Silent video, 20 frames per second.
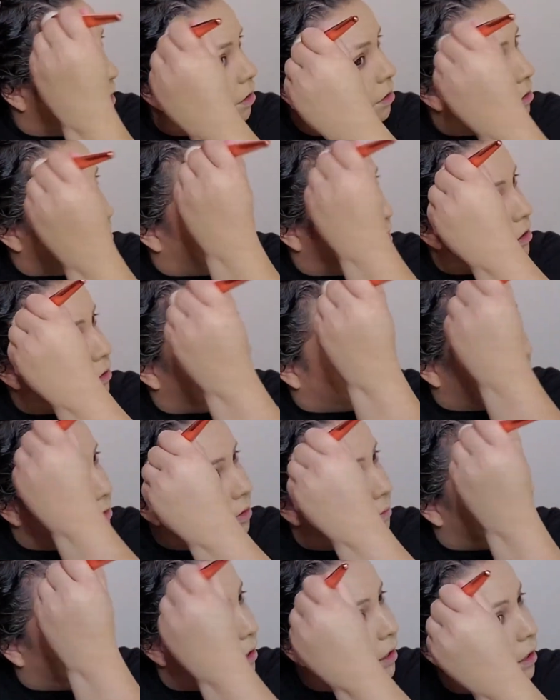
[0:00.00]
use this for
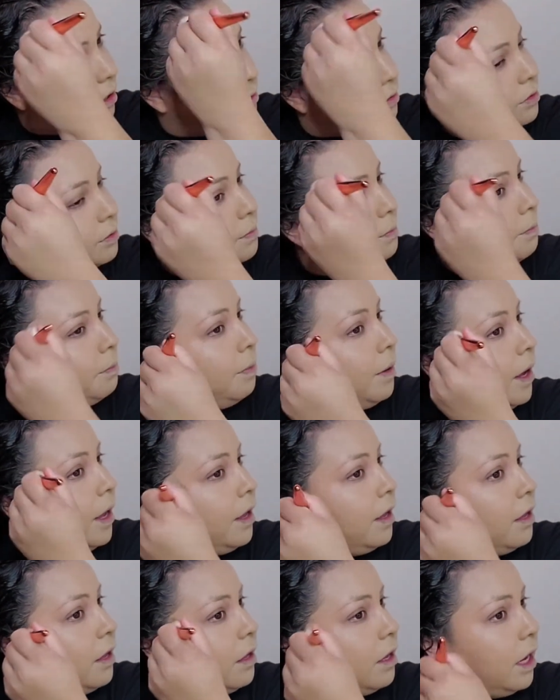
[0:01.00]
something else. But
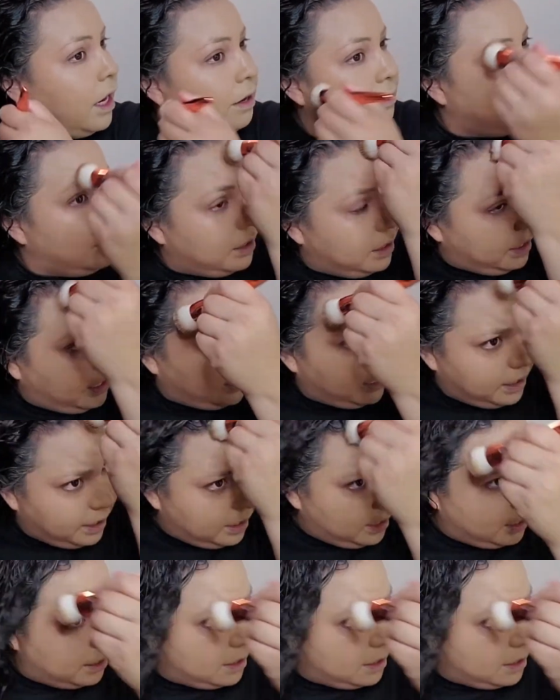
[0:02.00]
I really like it.